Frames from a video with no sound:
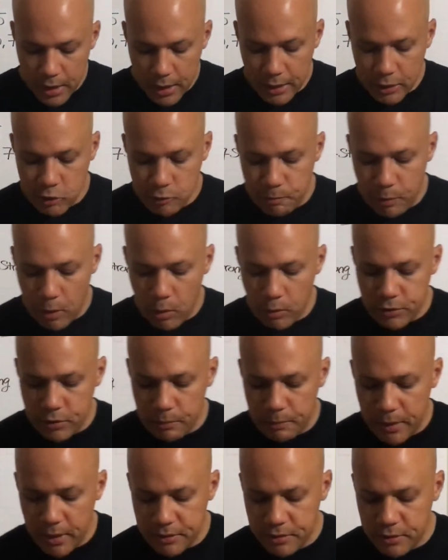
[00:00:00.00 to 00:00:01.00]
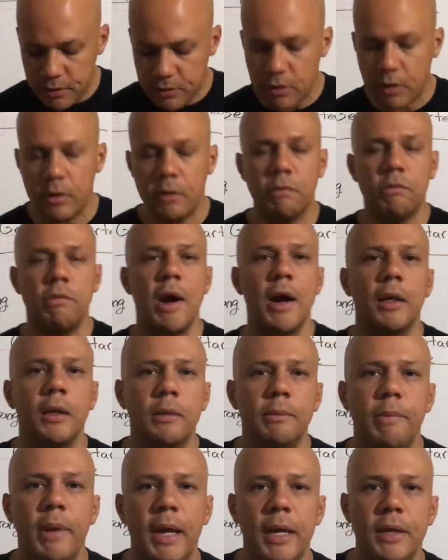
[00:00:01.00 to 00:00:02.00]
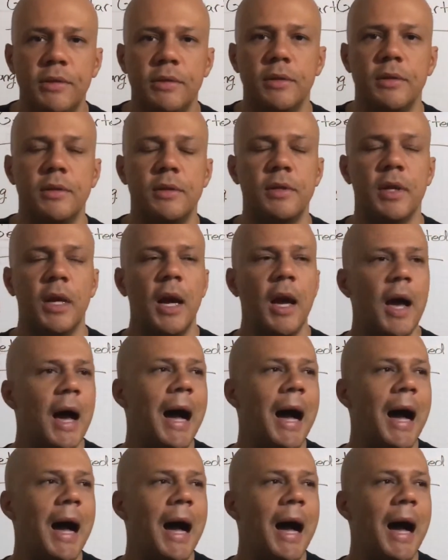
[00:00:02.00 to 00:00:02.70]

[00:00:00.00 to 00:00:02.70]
Expose the business on a regular basis.